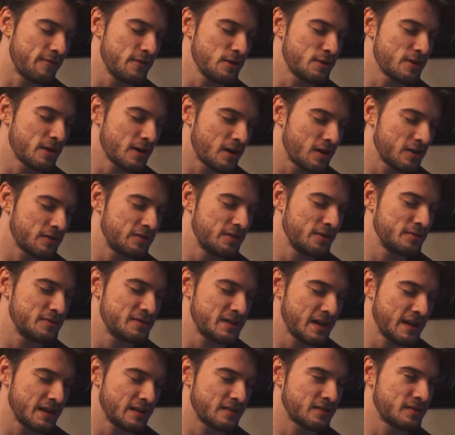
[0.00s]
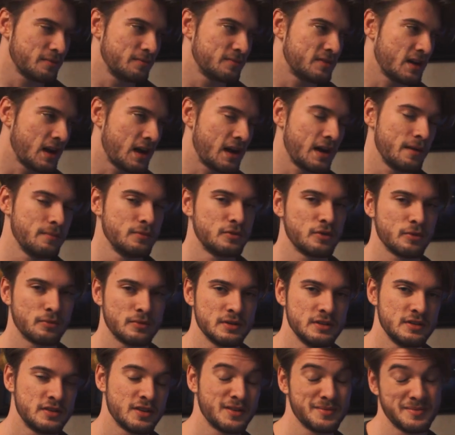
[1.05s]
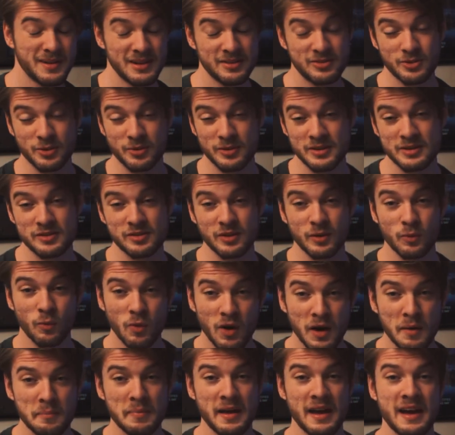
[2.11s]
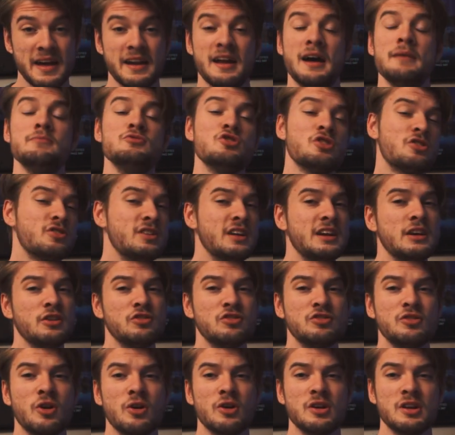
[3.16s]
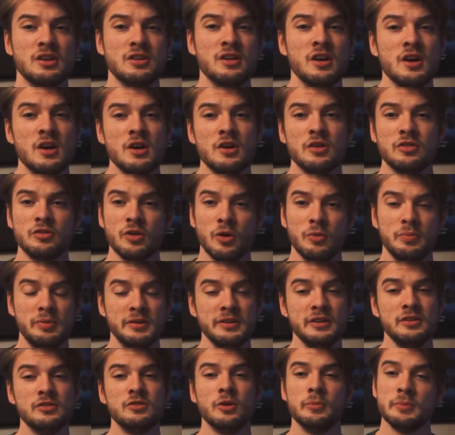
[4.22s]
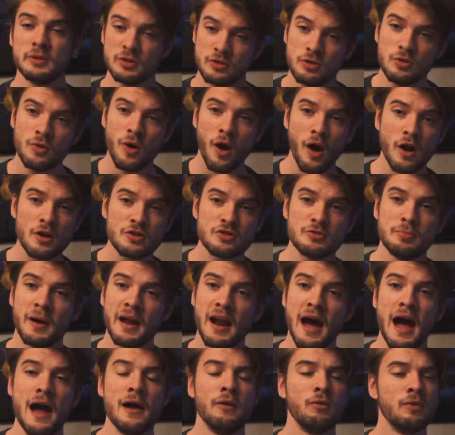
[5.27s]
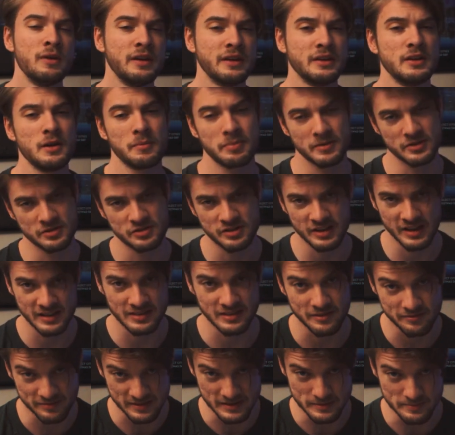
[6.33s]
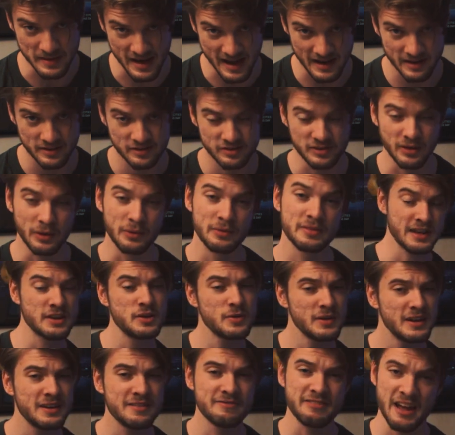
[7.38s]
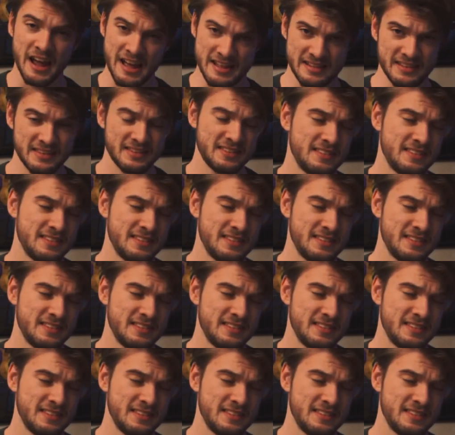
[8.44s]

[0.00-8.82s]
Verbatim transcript: If you could also take some time to read some of my stories on Wattpad, I'm just getting started so please don't be too harsh, but I really appreciate the feedback. So thank you in advance.